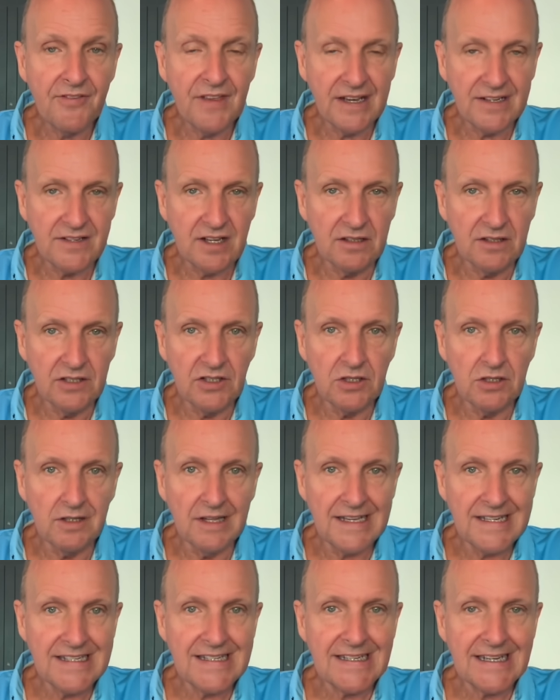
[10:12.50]
things a little
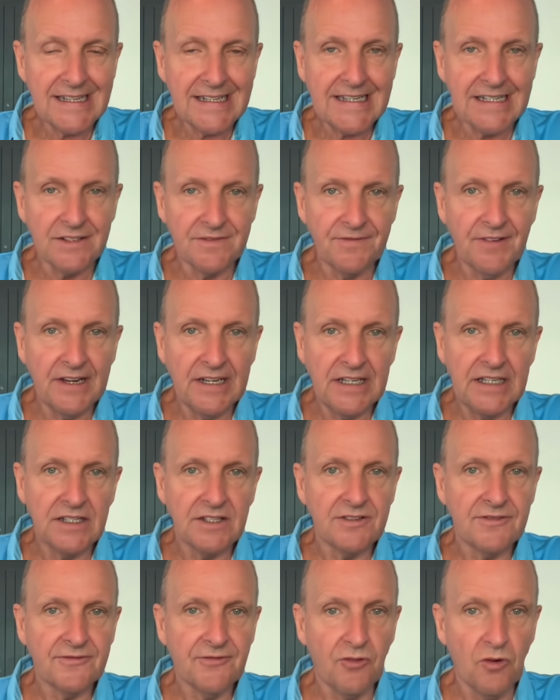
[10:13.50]
less
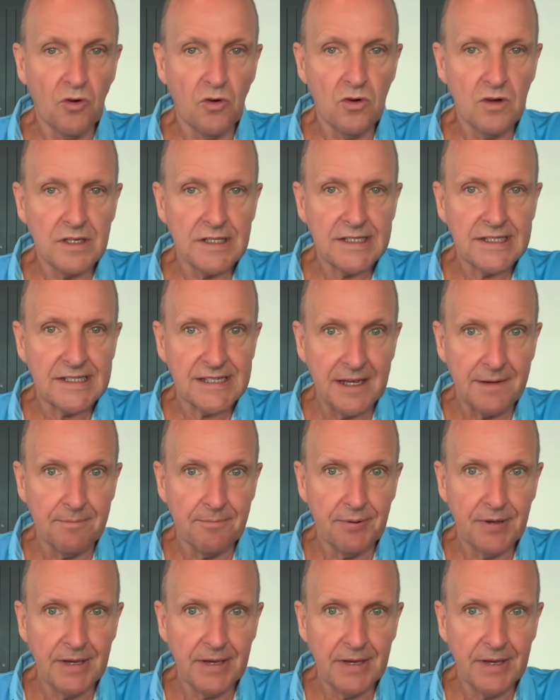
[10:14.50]
convenient for some